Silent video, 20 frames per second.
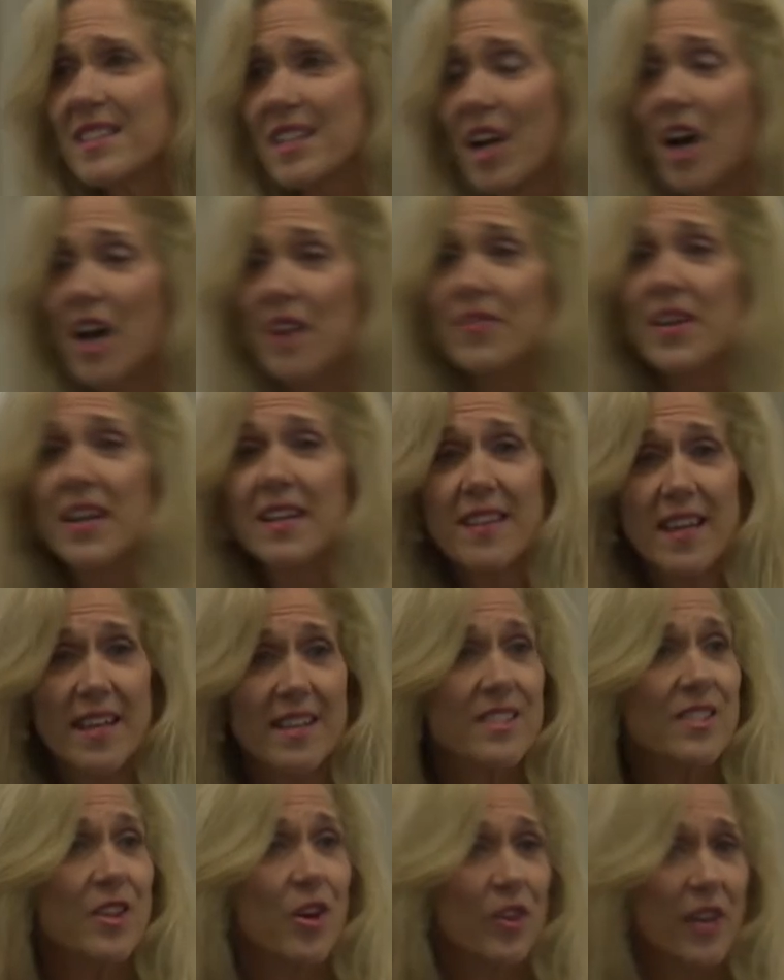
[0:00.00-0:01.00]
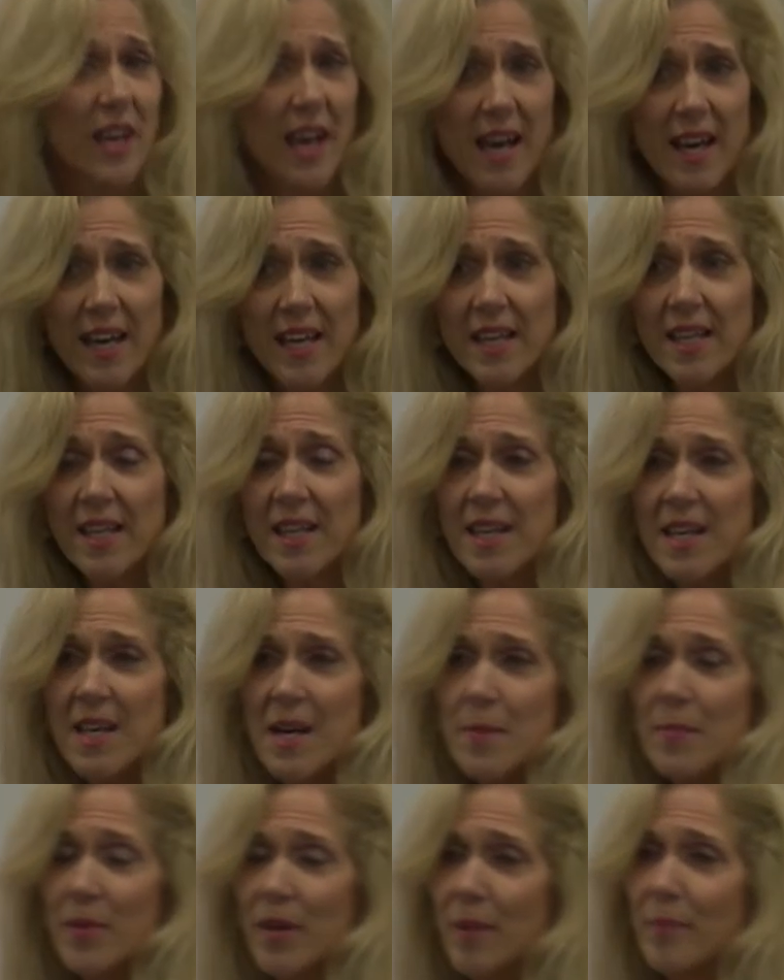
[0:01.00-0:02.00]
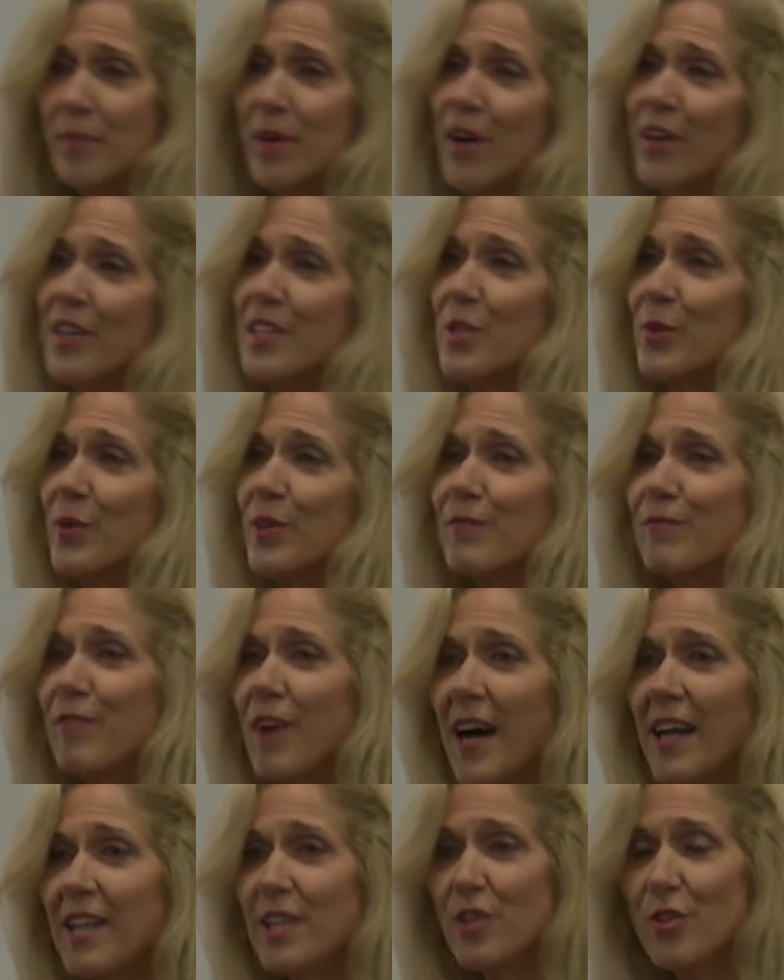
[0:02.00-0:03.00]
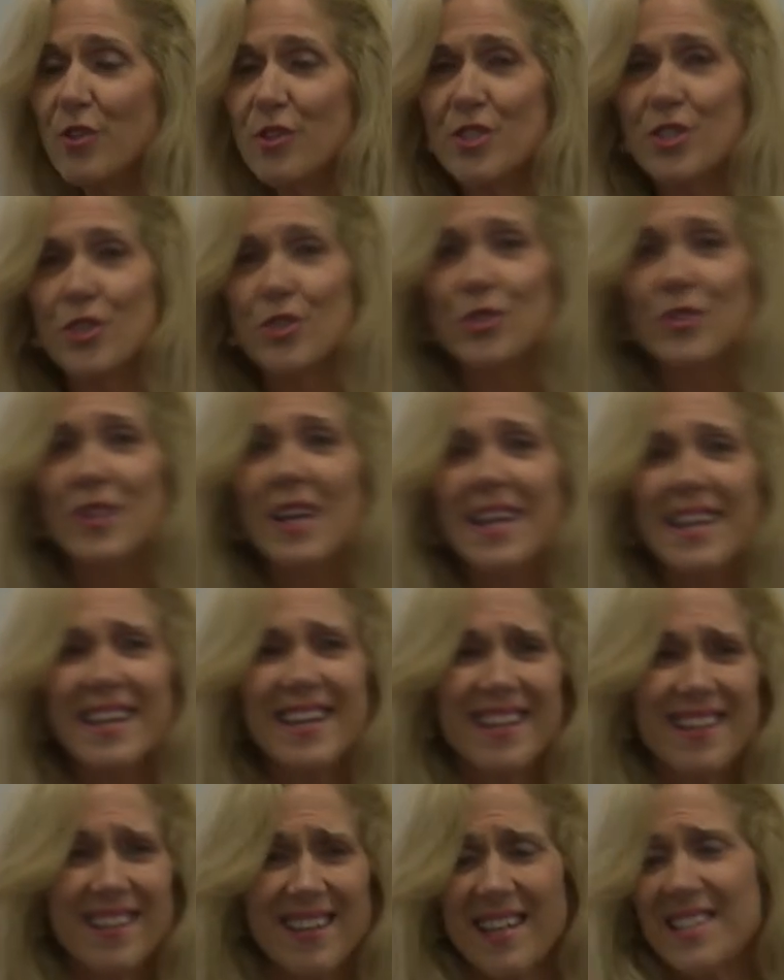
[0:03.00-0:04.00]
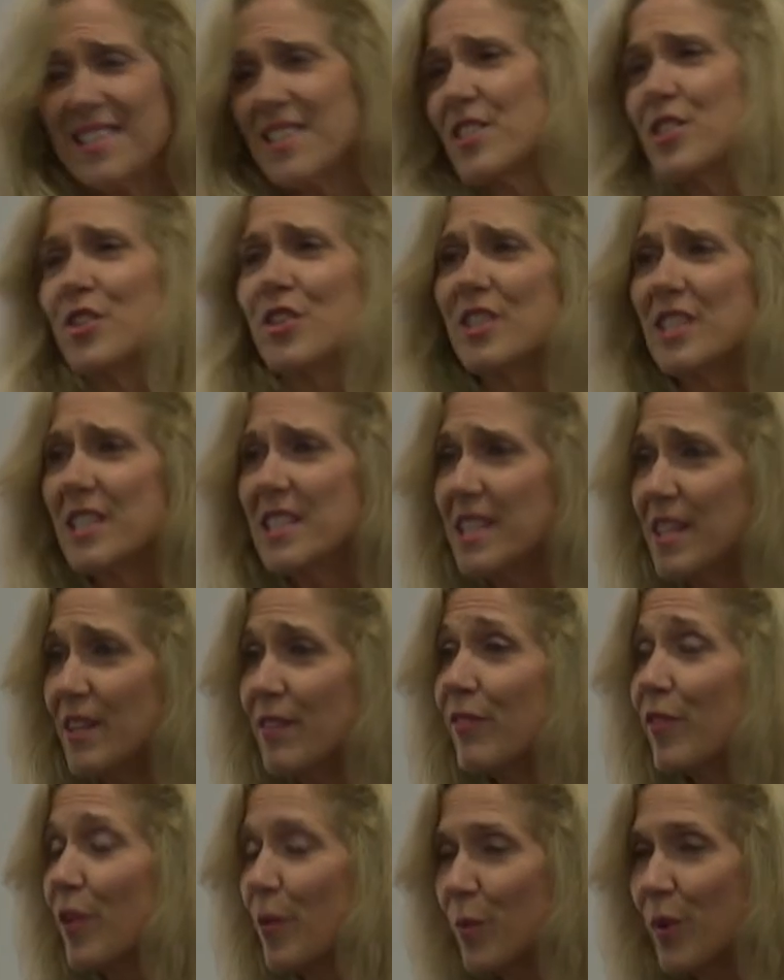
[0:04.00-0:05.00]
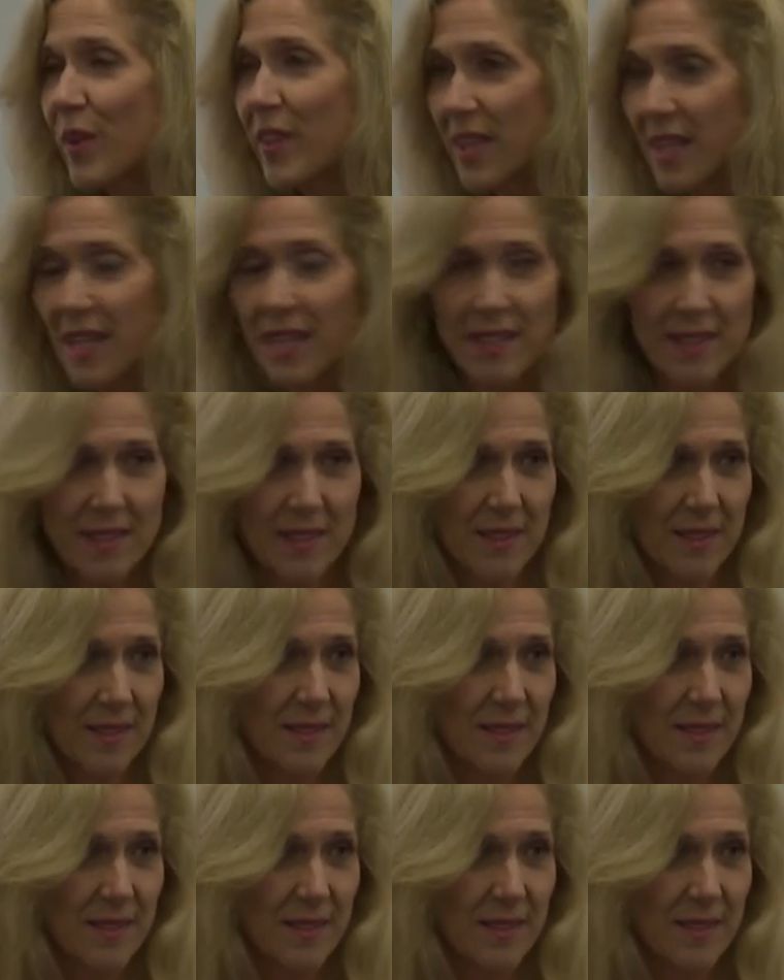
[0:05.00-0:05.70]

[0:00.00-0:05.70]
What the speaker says: life, and that is okay. But I'm going to invite you to get that certainty from within